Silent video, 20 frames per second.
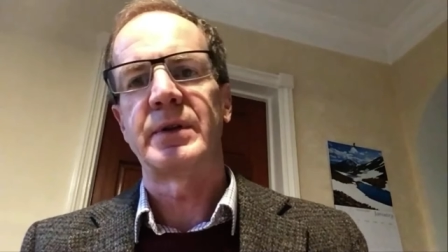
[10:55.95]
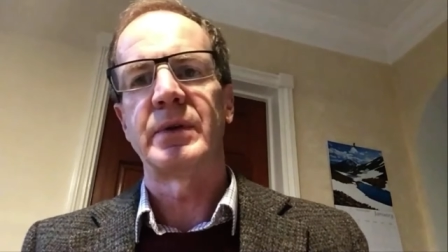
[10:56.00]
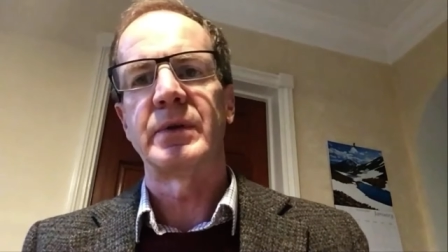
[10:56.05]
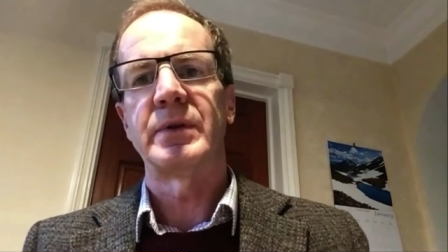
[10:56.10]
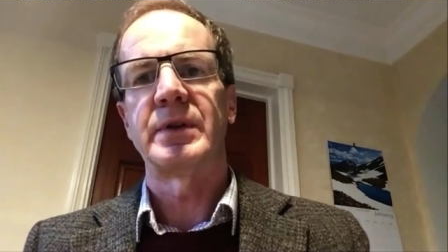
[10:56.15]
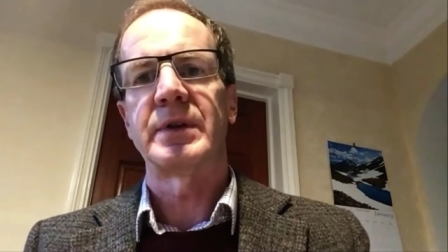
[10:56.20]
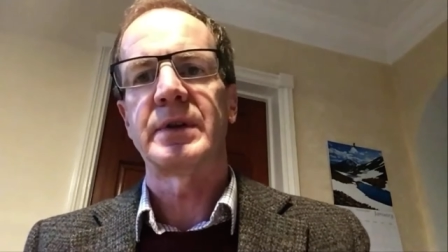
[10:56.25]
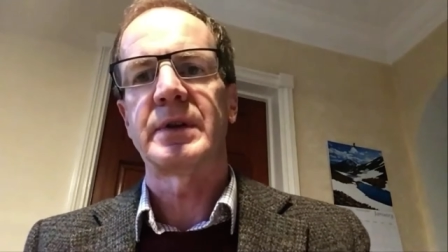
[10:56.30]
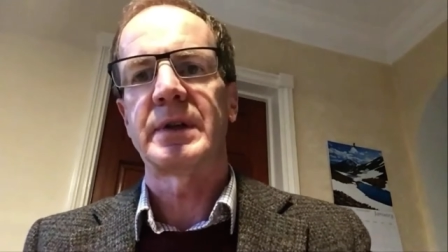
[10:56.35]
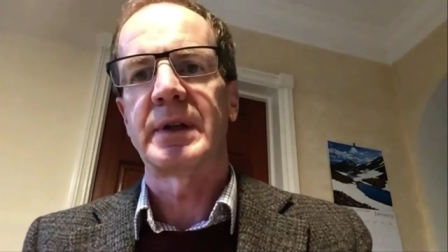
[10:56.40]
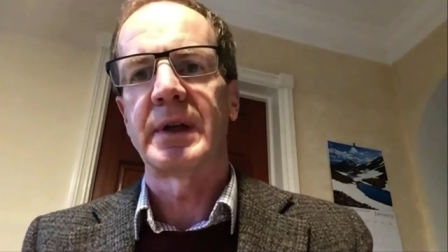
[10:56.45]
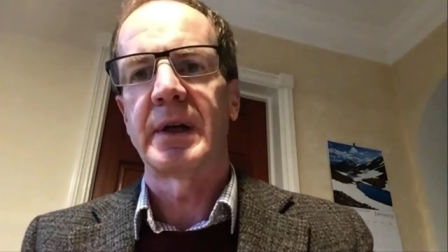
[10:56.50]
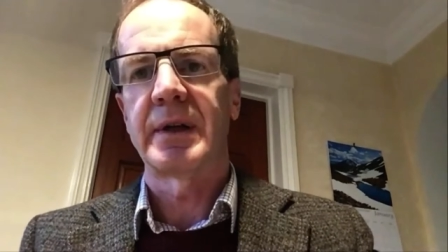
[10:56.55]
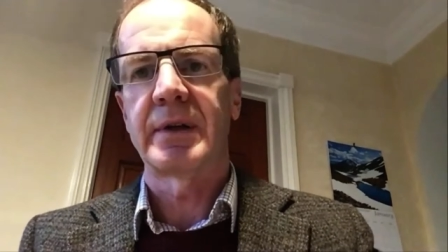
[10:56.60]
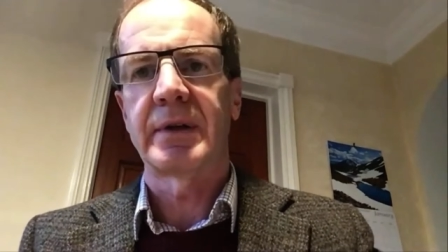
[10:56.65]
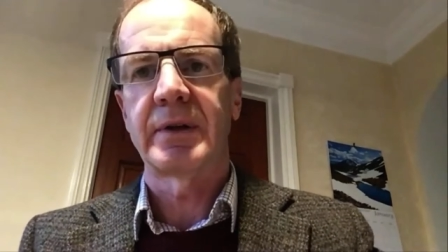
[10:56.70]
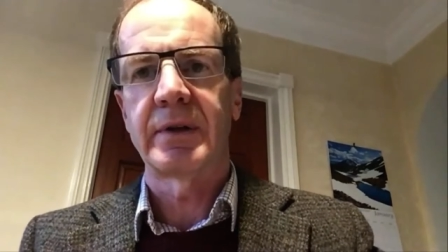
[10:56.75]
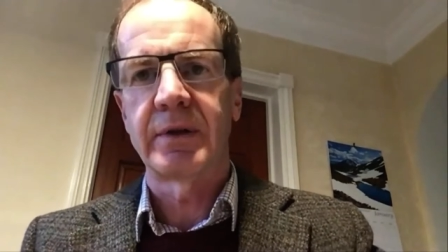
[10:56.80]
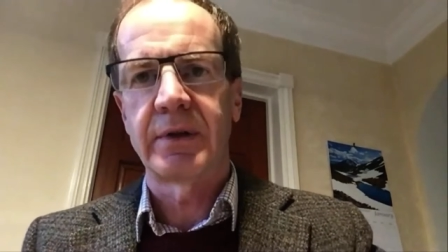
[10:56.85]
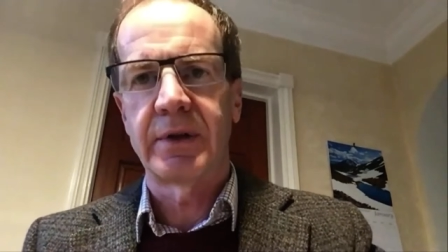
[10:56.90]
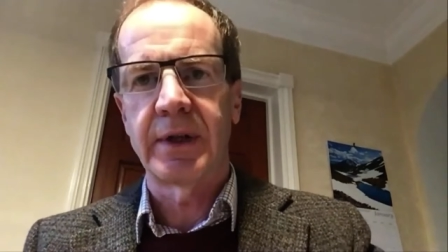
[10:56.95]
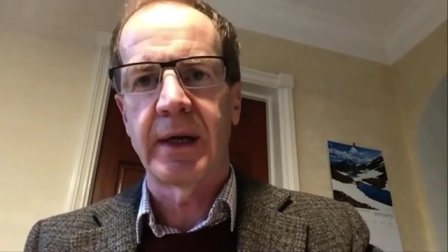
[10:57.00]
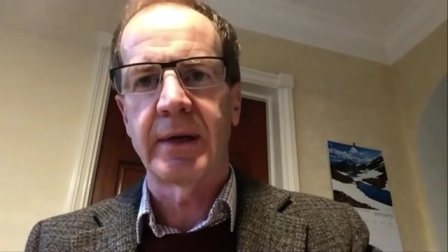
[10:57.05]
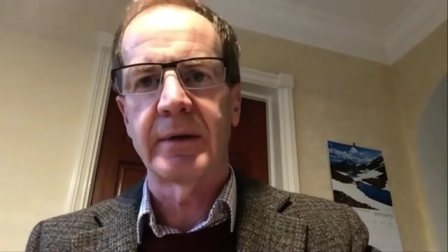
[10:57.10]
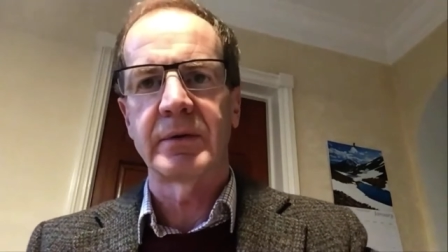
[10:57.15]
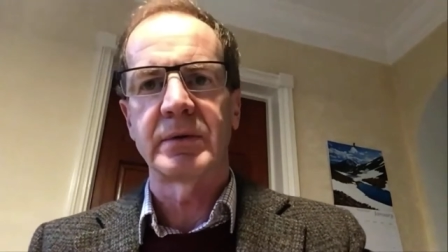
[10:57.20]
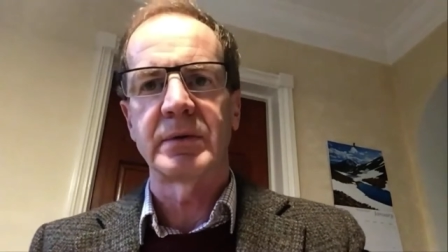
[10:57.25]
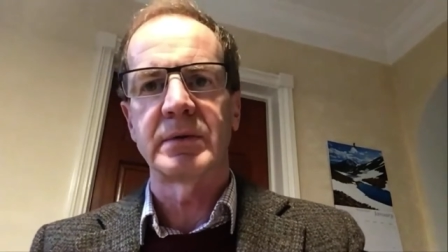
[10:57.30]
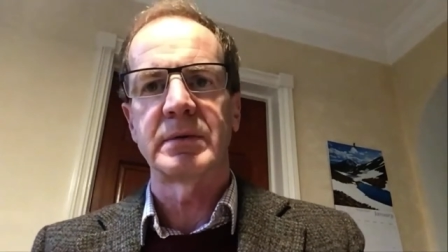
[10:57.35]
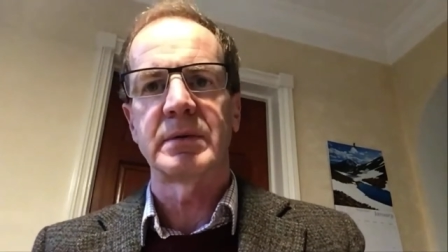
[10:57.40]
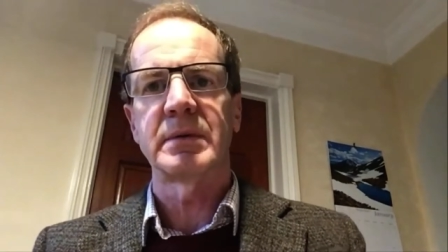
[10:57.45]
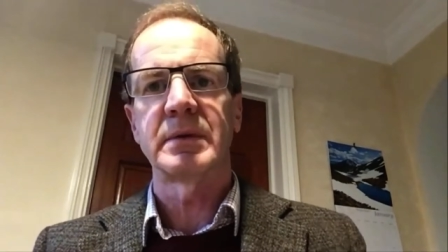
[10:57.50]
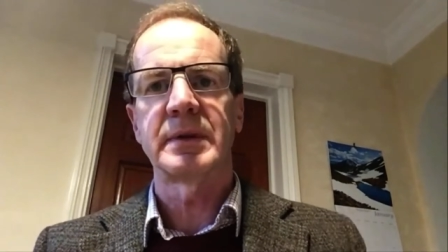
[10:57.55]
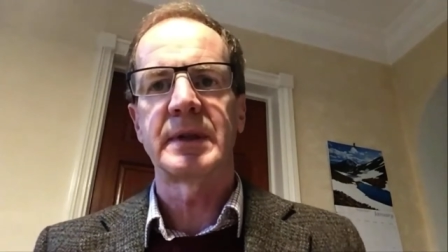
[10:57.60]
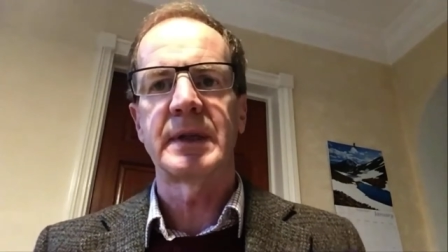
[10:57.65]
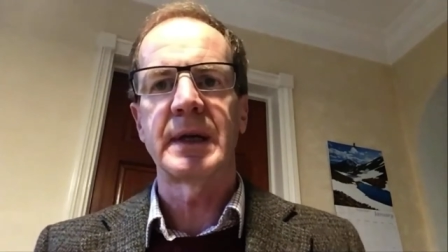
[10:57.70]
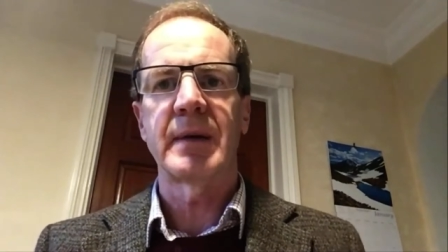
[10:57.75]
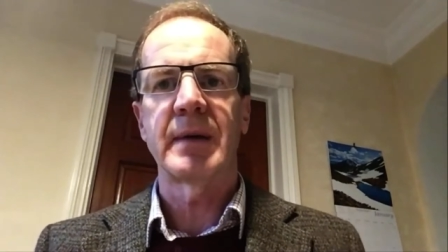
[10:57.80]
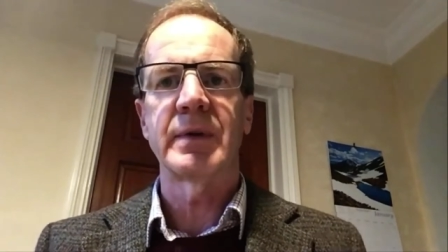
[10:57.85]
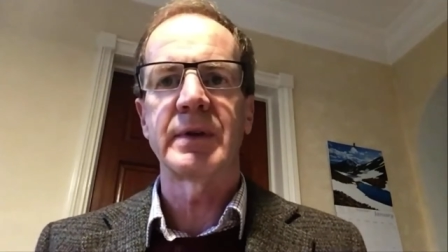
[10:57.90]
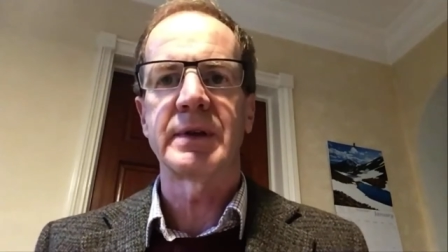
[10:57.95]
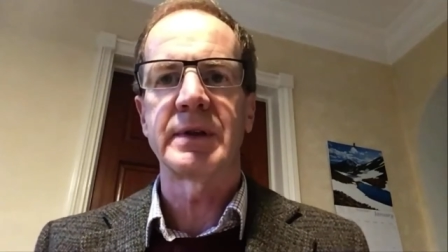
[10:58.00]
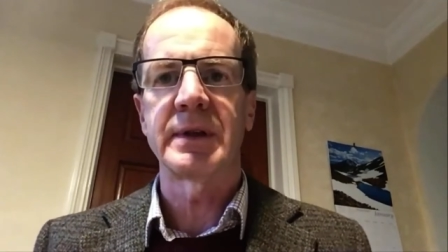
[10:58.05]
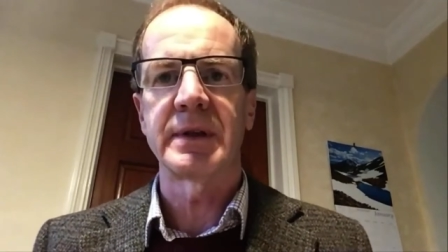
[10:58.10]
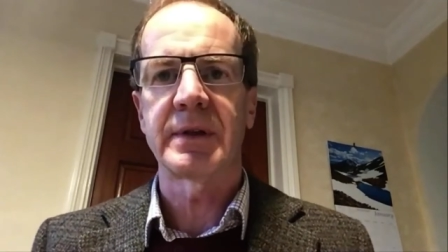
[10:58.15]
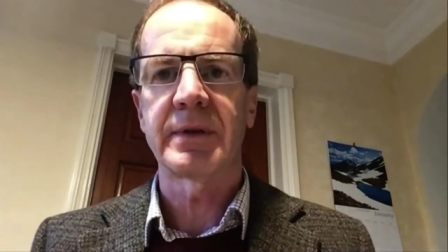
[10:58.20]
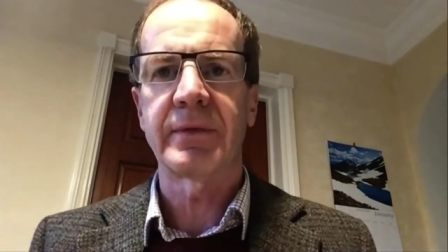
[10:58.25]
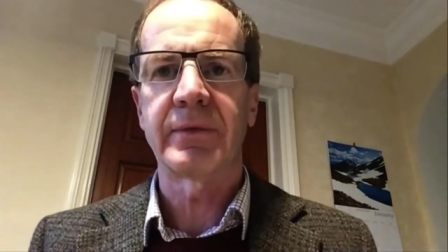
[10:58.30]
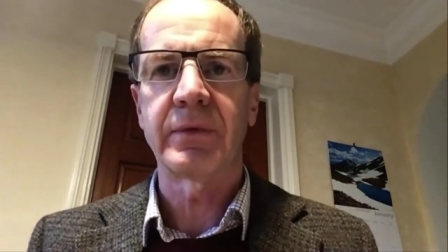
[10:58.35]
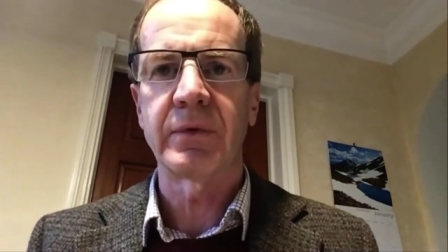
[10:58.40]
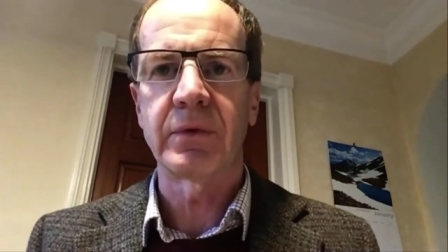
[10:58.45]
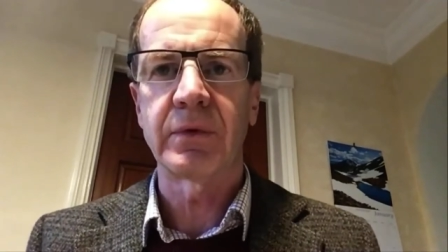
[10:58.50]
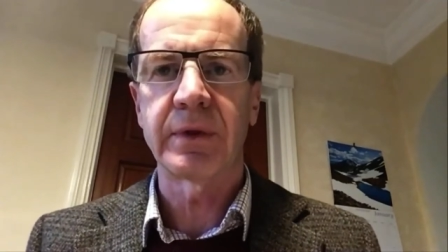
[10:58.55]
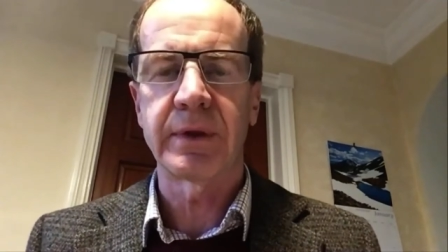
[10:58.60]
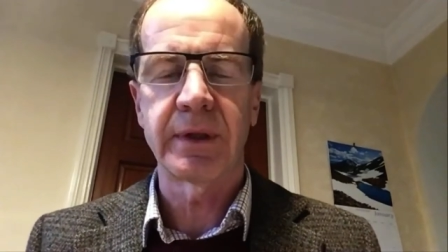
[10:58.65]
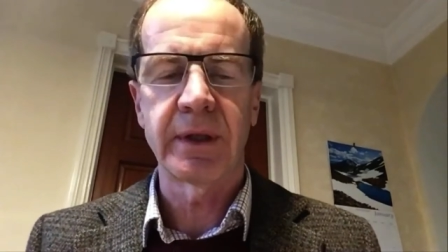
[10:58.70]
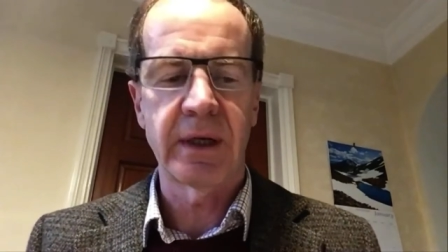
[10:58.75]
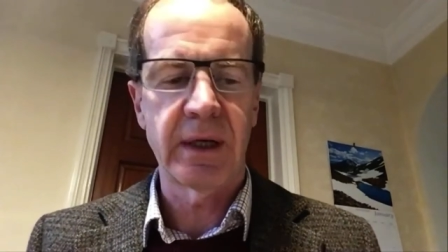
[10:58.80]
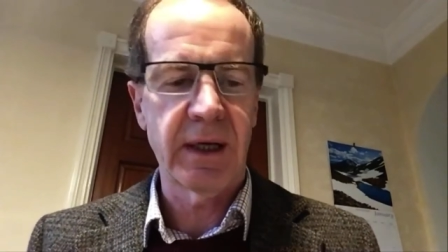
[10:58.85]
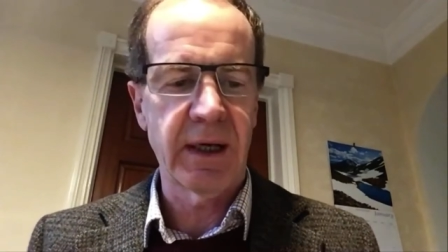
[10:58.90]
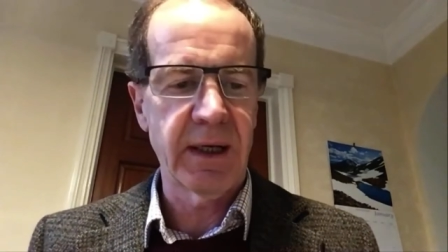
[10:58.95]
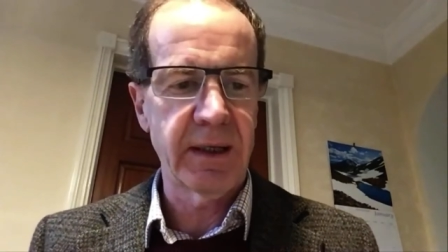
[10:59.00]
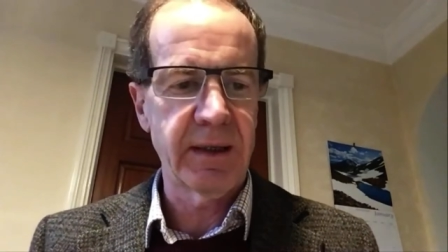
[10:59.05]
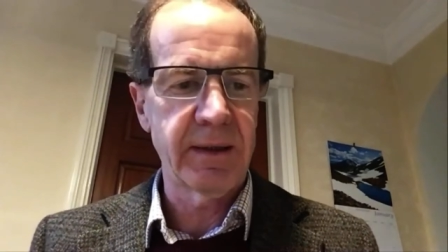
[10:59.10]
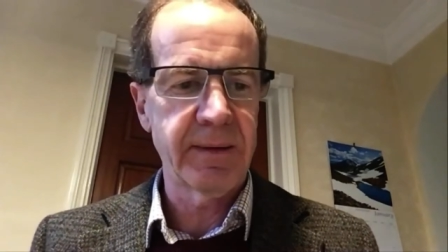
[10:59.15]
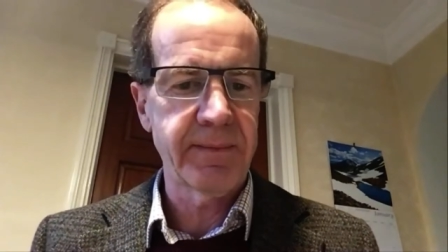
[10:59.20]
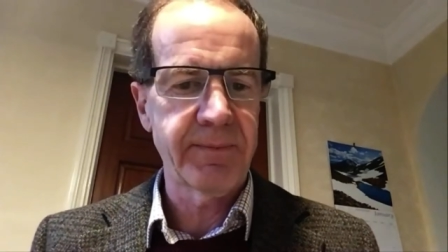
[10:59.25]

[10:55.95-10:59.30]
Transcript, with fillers: you just get general damages for delay.